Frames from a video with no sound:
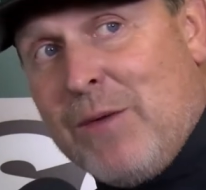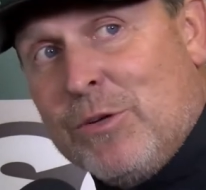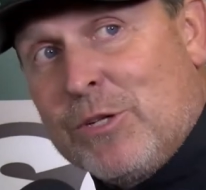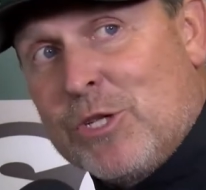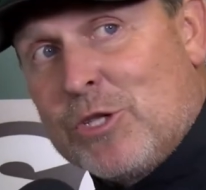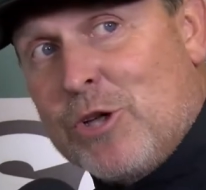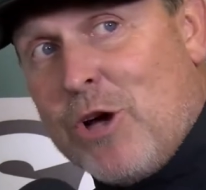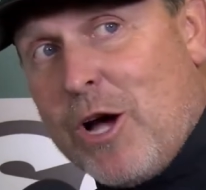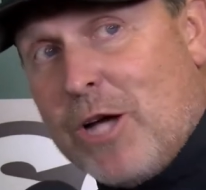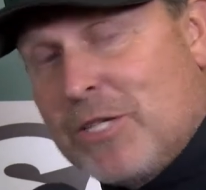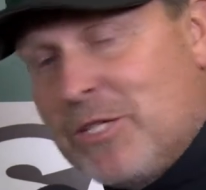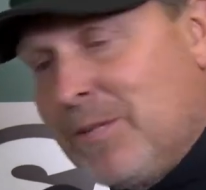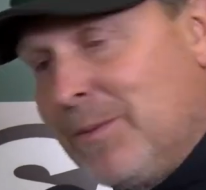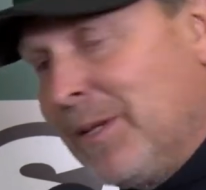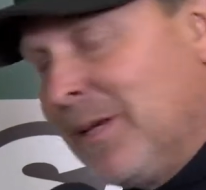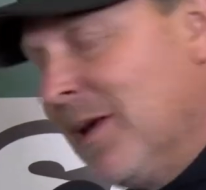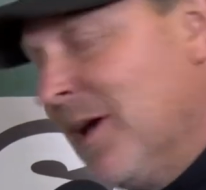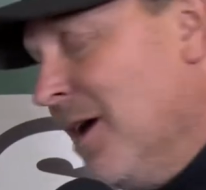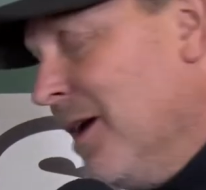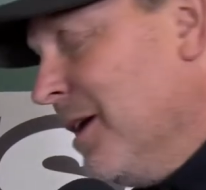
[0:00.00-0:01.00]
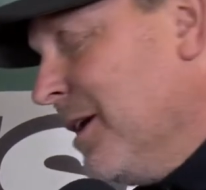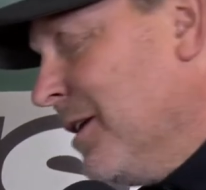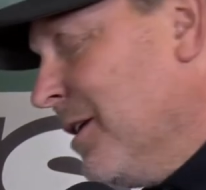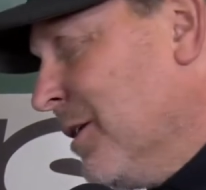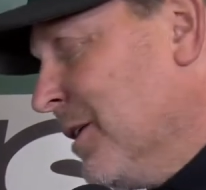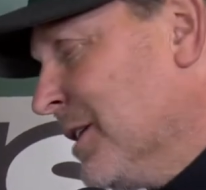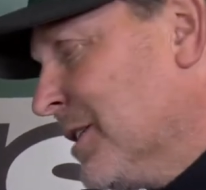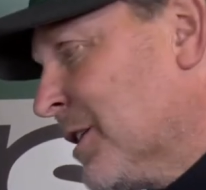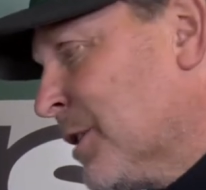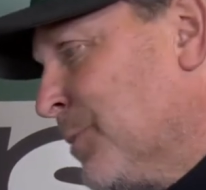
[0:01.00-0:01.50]
today, which is awesome, and you
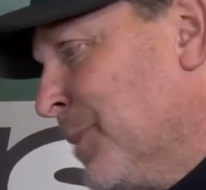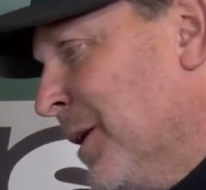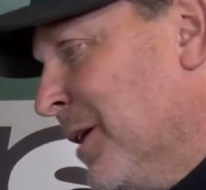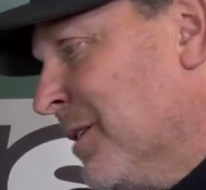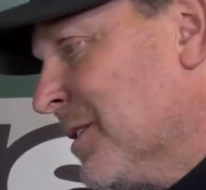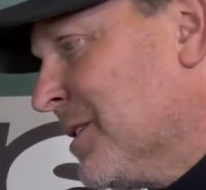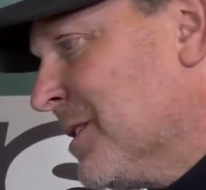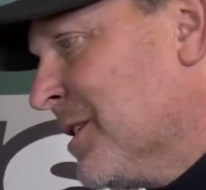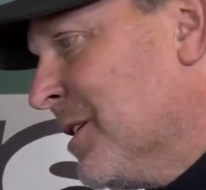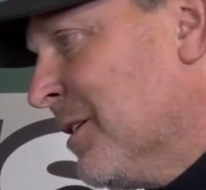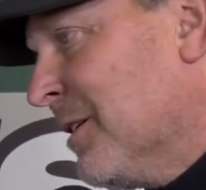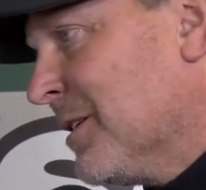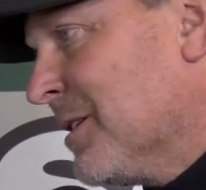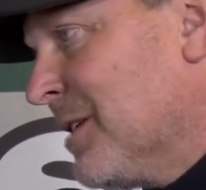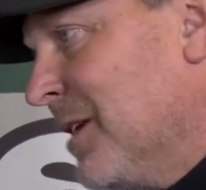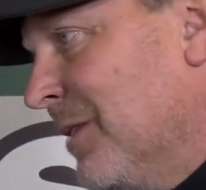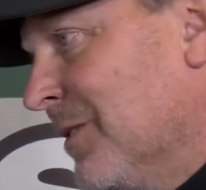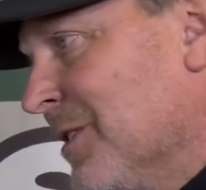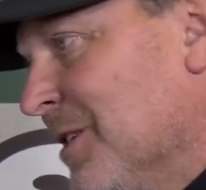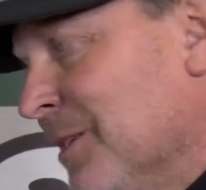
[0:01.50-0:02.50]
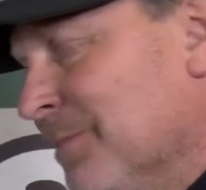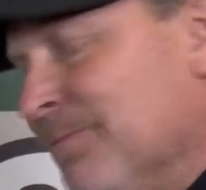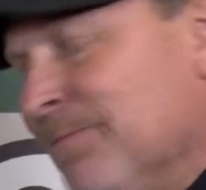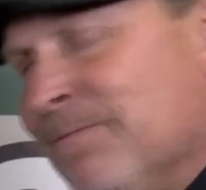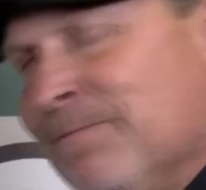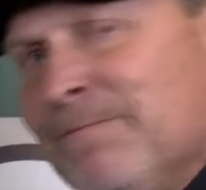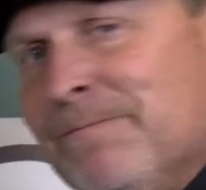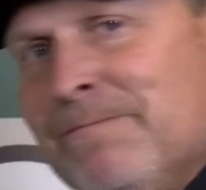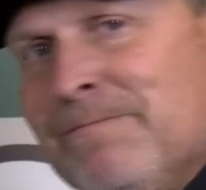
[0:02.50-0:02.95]
know his experiences here at Stevenson.